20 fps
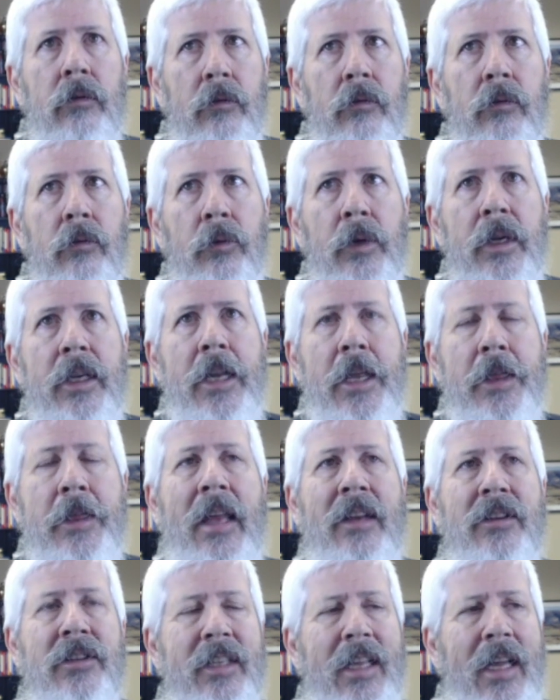written in
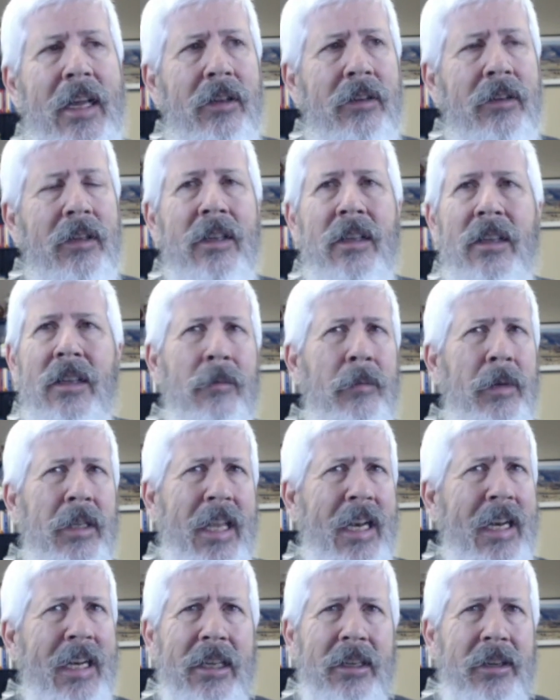that style. But
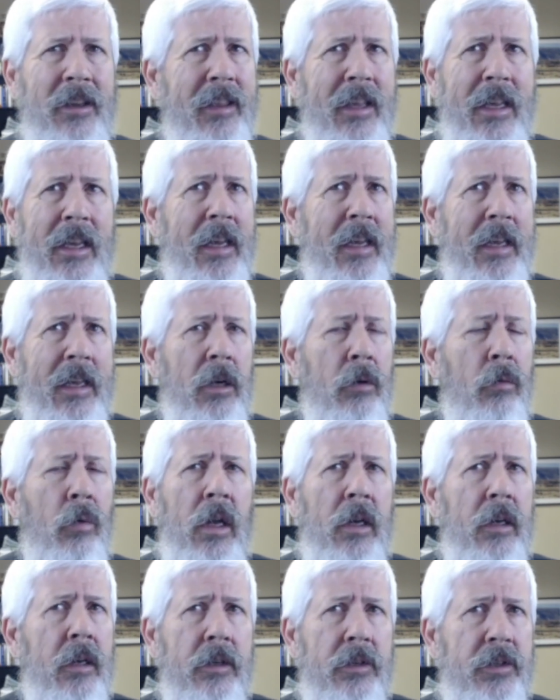then I got to thinking,
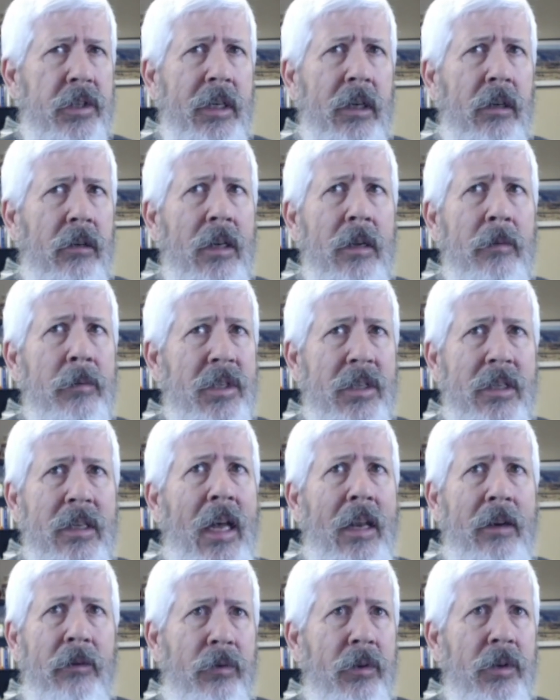what? CRM is
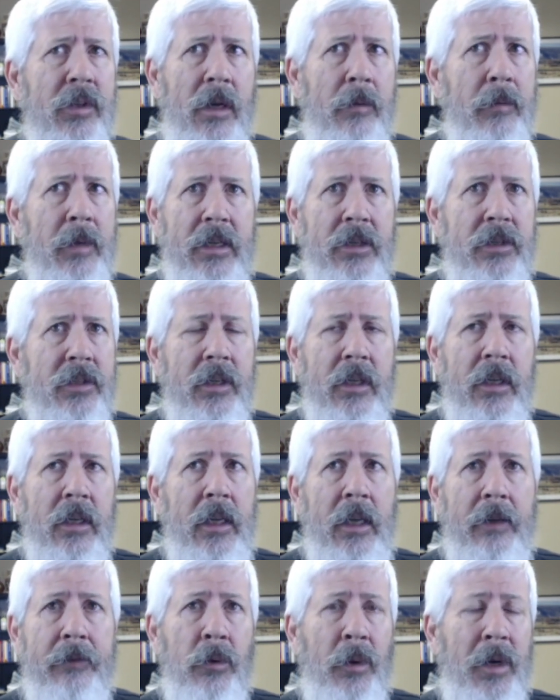not for dummies.
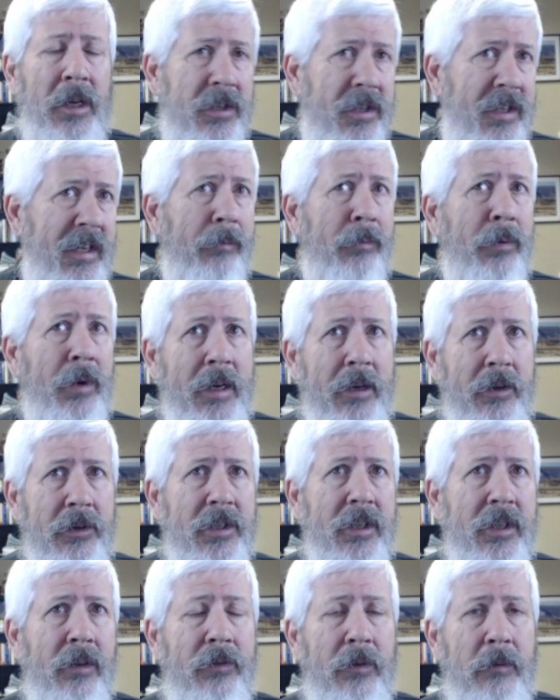If you want to separate
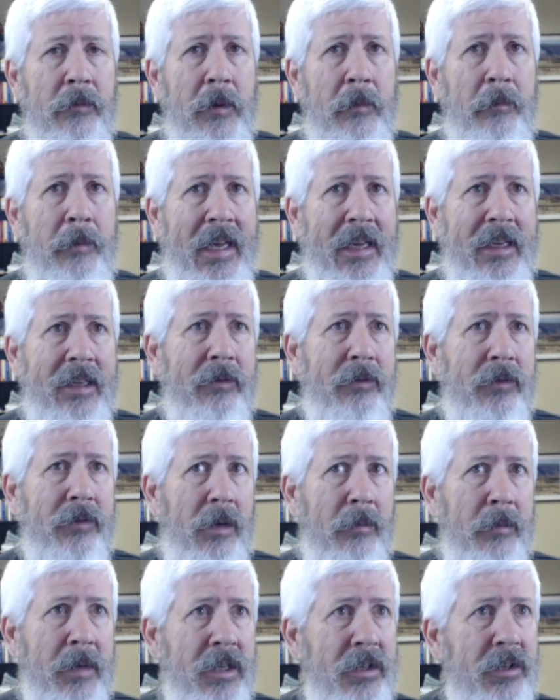yourself from the pack of
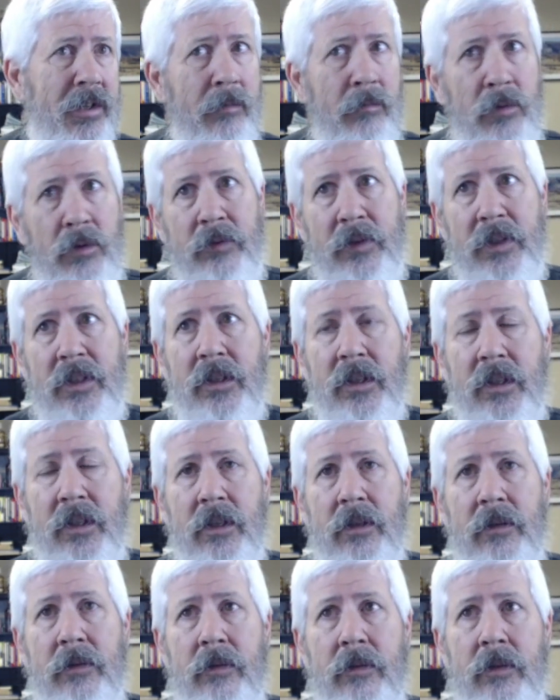dummies and move into
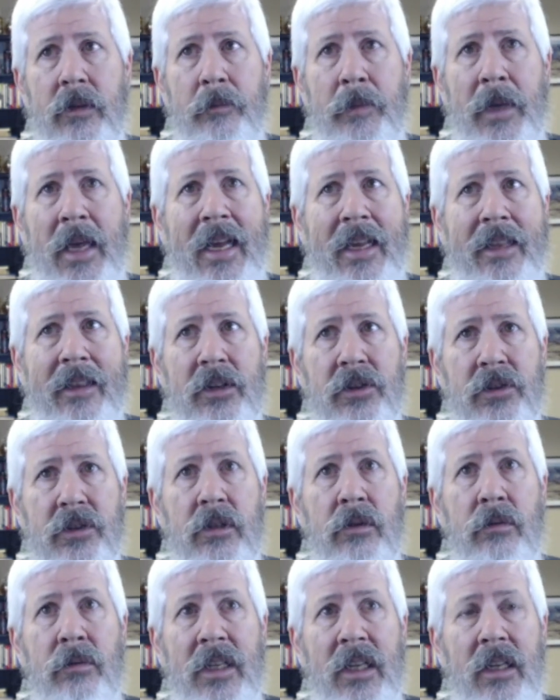the pack that's
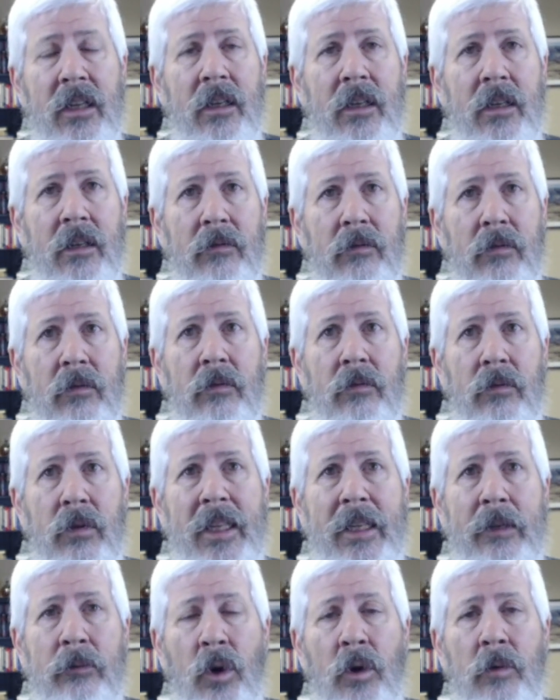doing
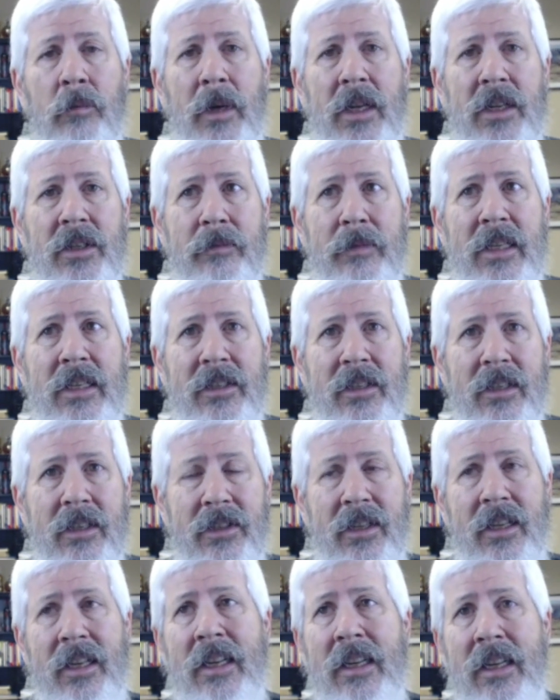really robust
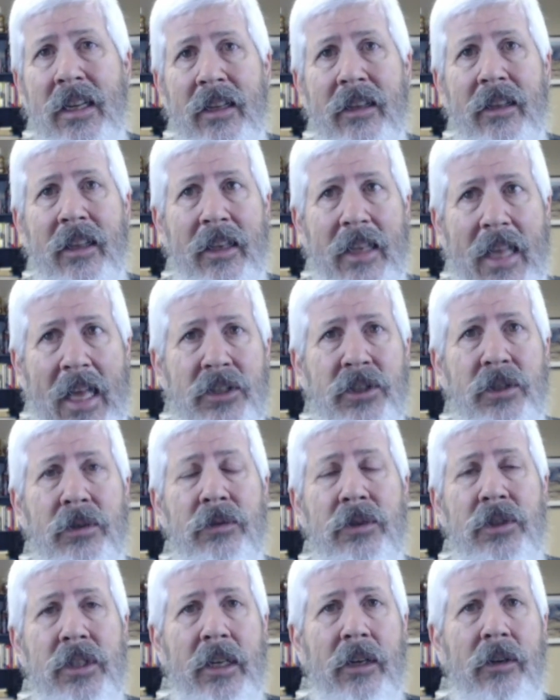business, then that's who
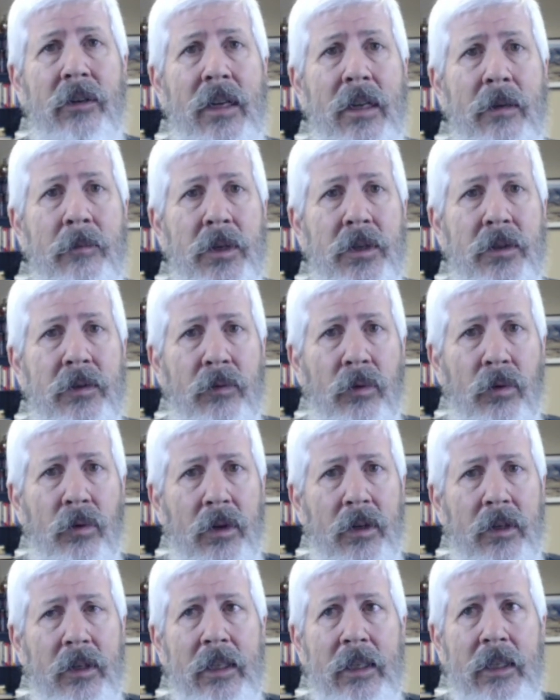CRM is
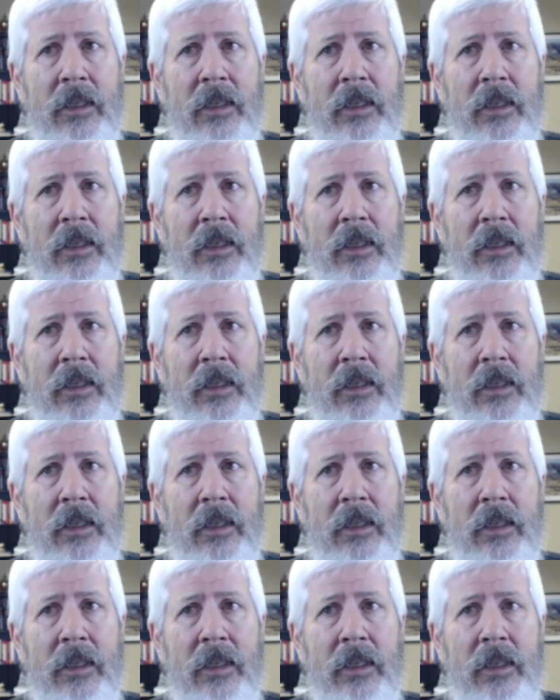for.